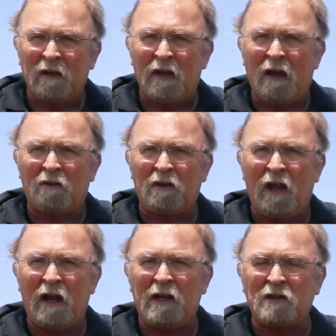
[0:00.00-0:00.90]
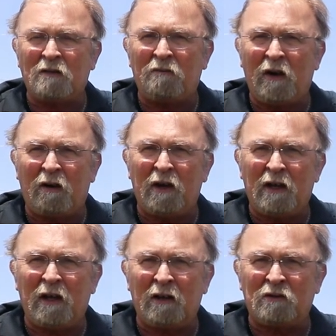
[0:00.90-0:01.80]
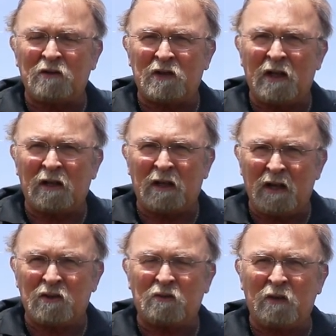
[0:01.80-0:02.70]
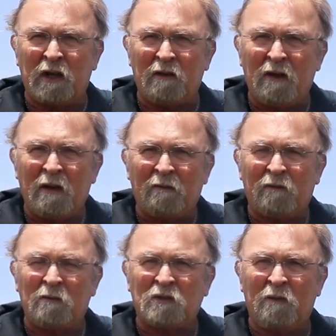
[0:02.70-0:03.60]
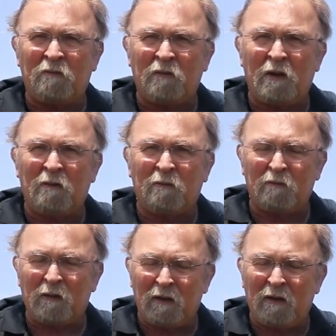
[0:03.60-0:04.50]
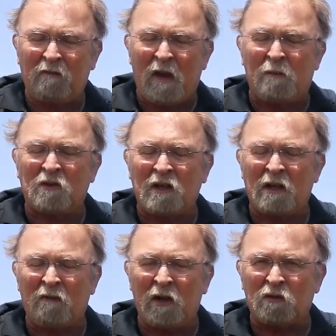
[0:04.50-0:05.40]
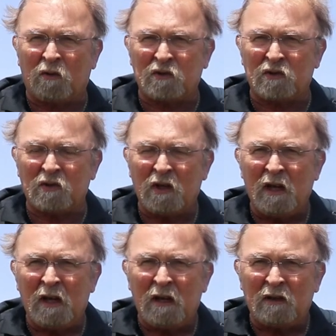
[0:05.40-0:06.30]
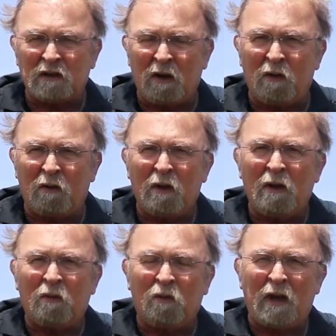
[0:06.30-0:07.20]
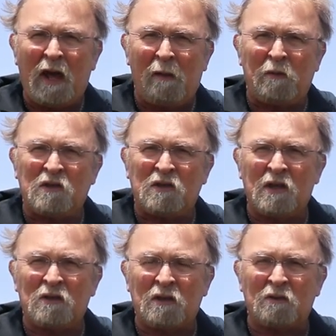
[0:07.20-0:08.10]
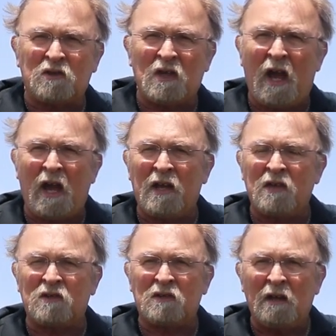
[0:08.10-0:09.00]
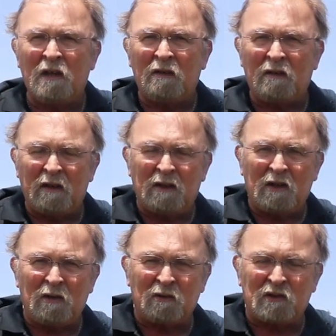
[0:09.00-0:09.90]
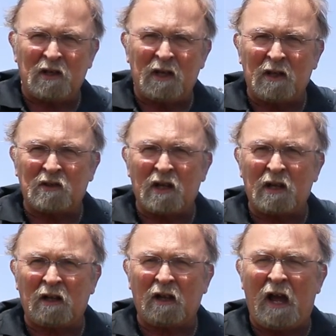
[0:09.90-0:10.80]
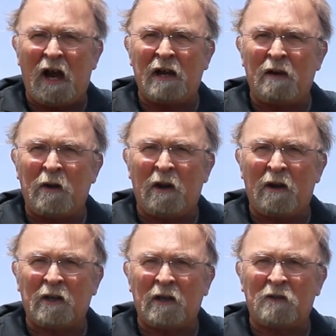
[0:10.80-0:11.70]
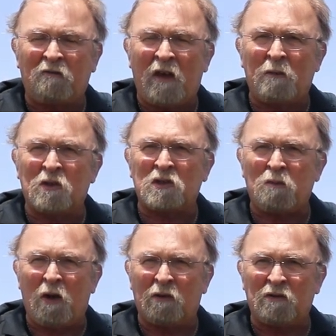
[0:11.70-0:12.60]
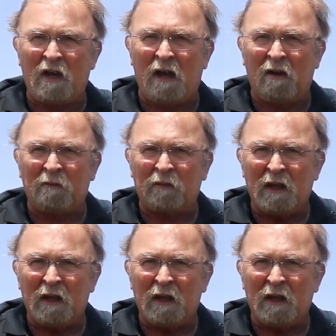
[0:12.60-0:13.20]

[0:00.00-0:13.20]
Now, Clyde has a very interesting history from some very famous individuals. So what happens is there's signs that you'll see that say, "Clyde, America's famous small town."